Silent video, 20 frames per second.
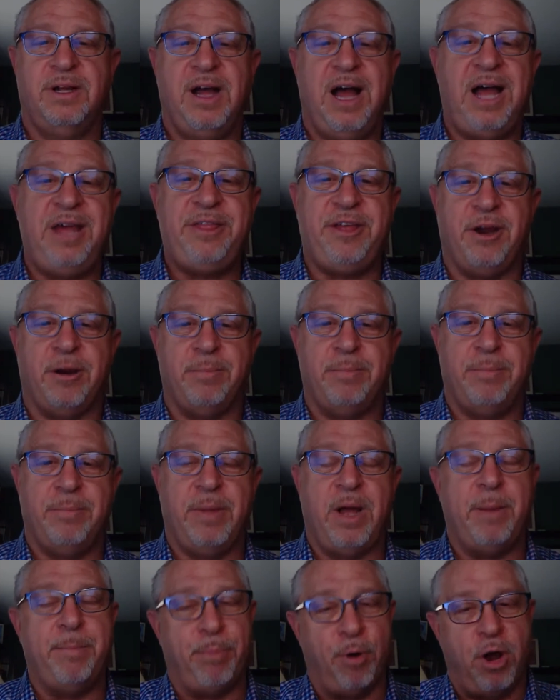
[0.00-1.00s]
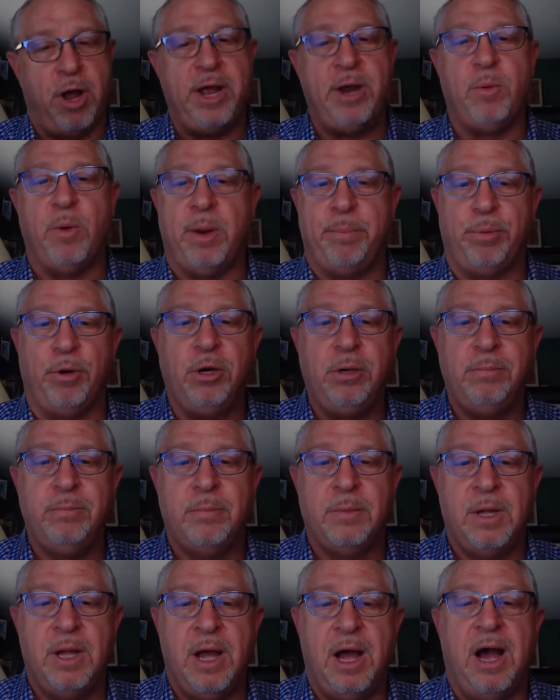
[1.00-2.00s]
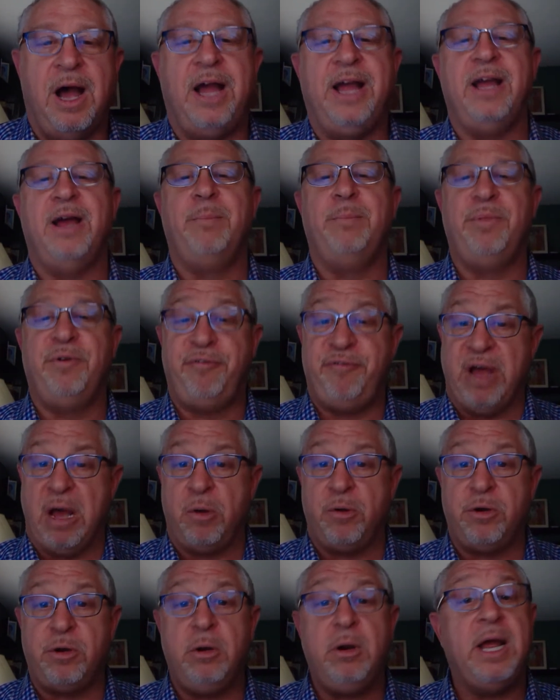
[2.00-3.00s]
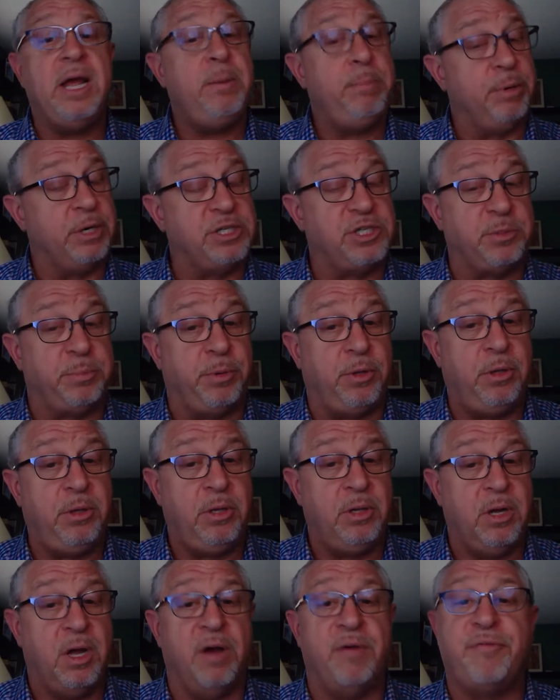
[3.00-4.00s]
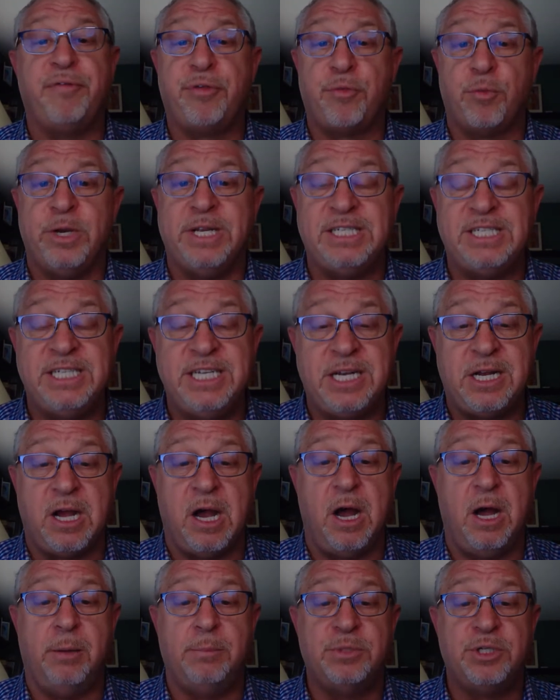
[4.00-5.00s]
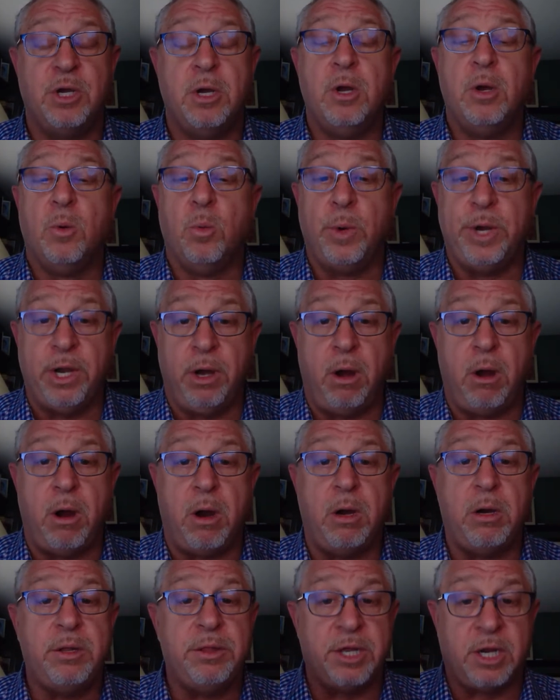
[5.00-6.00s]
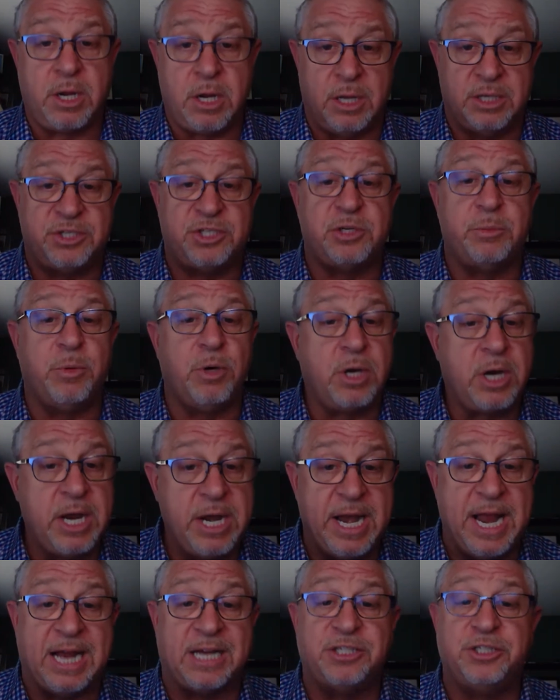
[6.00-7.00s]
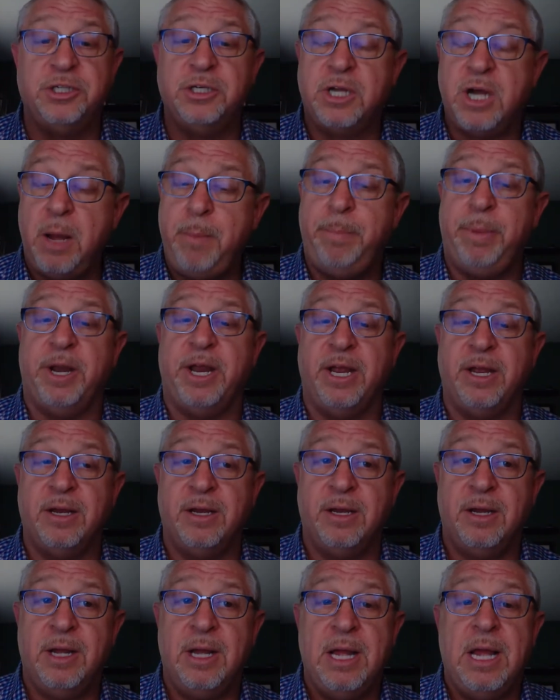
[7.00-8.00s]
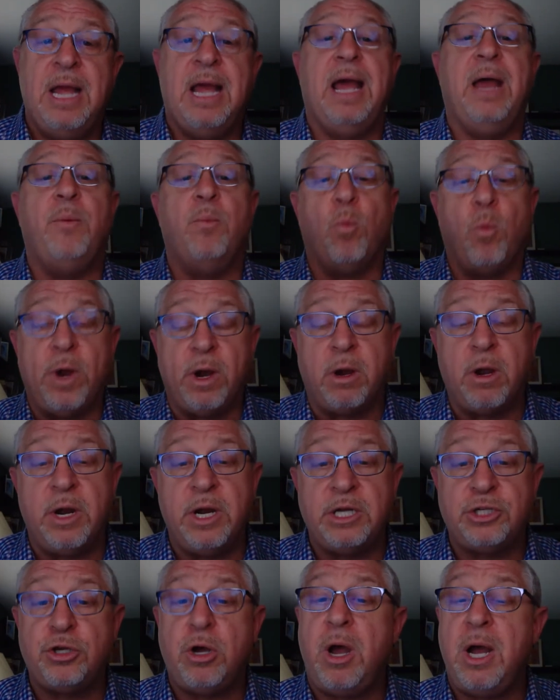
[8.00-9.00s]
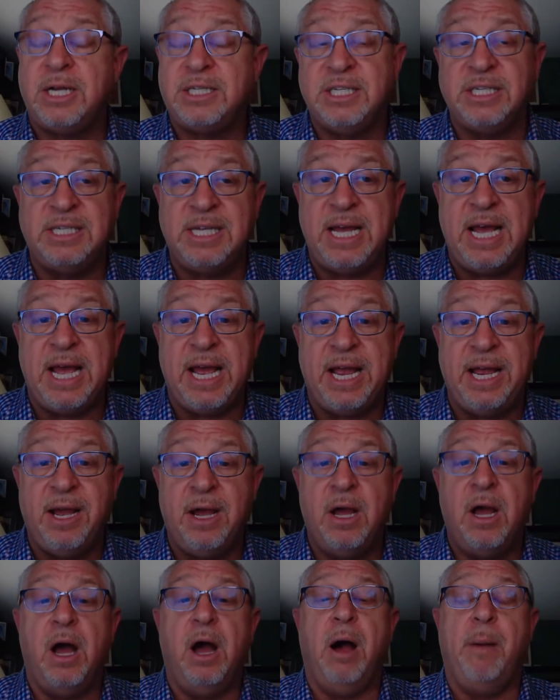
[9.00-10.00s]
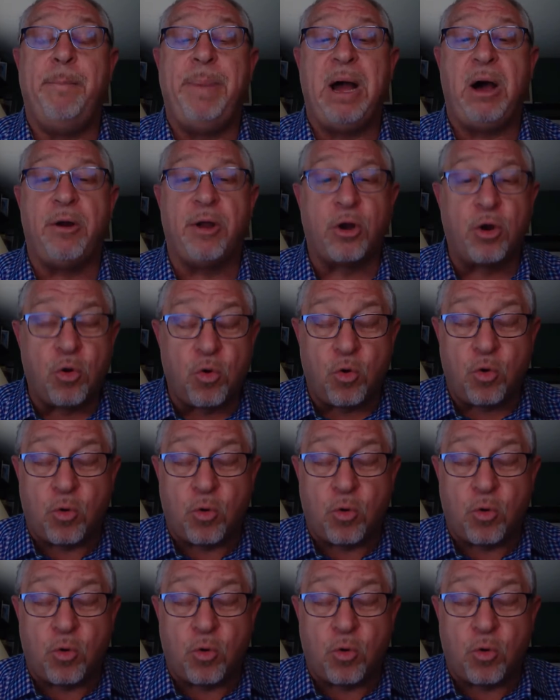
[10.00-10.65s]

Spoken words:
Hi there, I'm Bryan Rutberg. I am the founder and principal of 3C Comms. We are the Customer Connection Company. And we're going to talk today about a